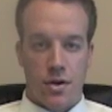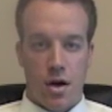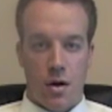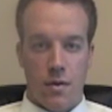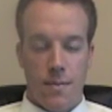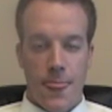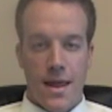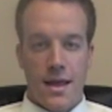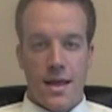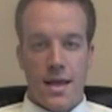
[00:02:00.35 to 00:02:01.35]
they're called.
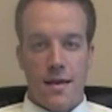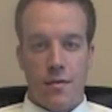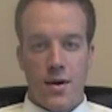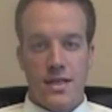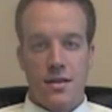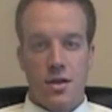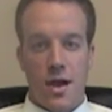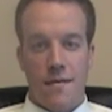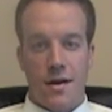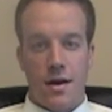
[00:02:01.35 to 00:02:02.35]
If we see that you
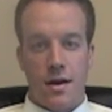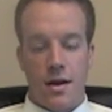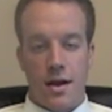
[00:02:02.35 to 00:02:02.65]
have an